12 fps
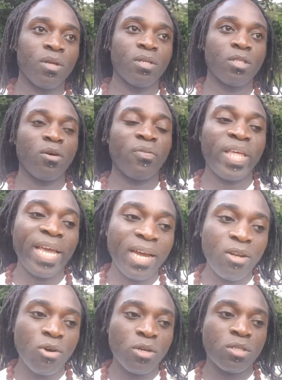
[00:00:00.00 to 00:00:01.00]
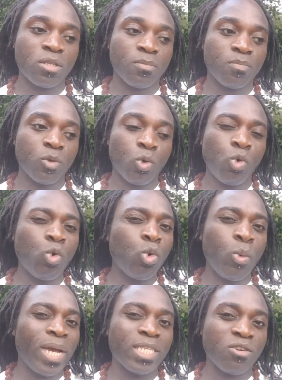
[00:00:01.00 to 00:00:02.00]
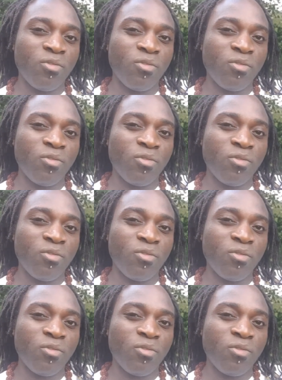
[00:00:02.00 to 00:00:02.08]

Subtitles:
So if they are not always